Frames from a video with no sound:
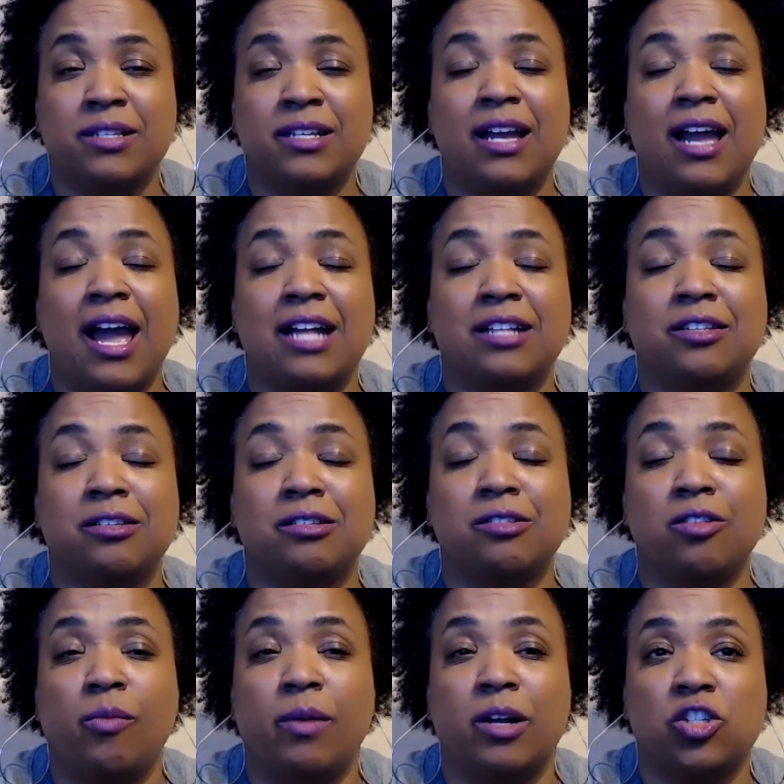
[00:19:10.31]
had
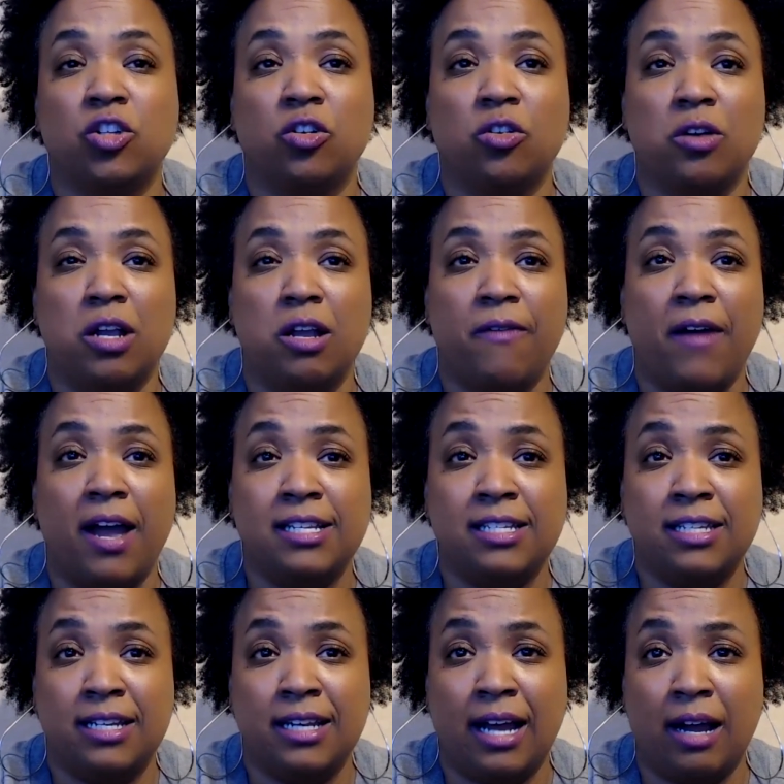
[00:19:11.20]
so much grief. I
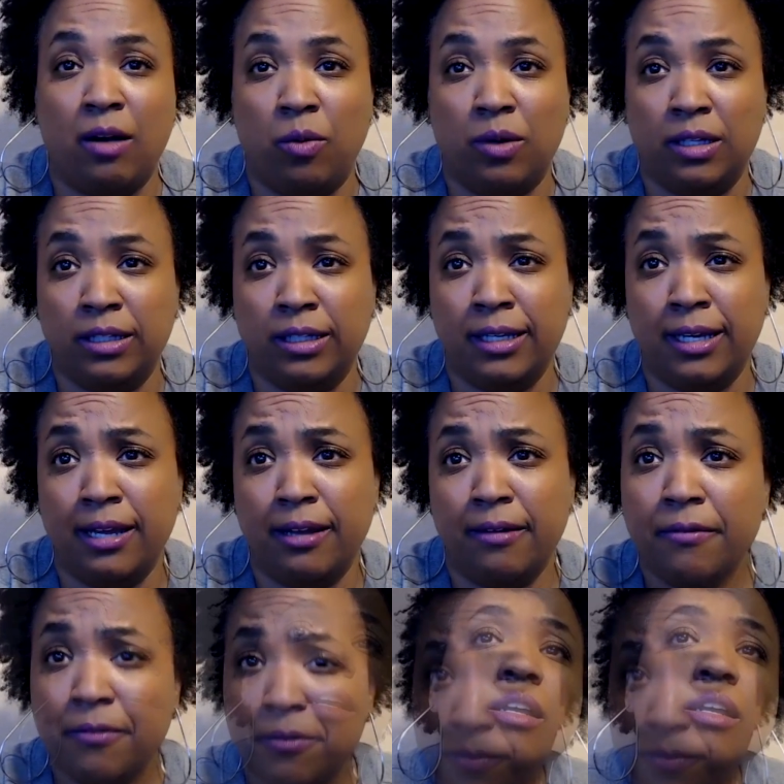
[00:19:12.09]
did not want to leave.